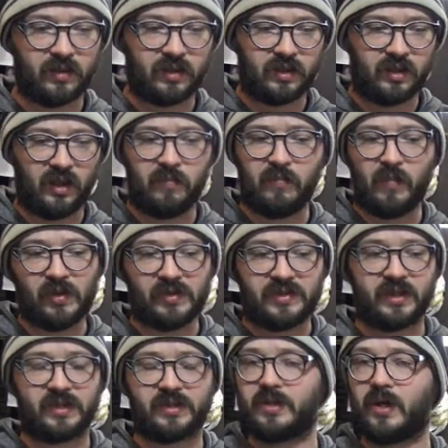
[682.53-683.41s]
the
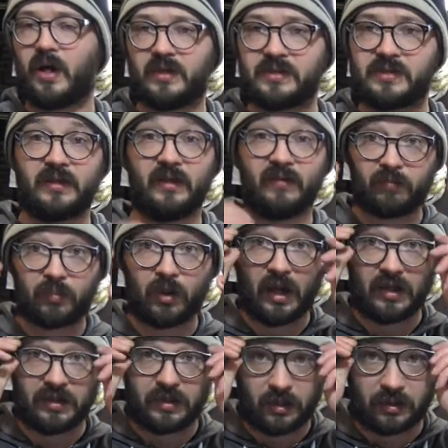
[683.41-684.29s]
most exhaustive
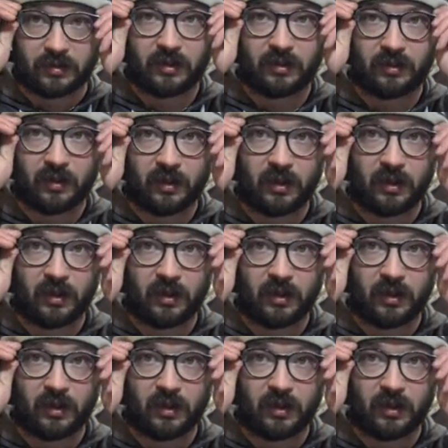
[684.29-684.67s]
project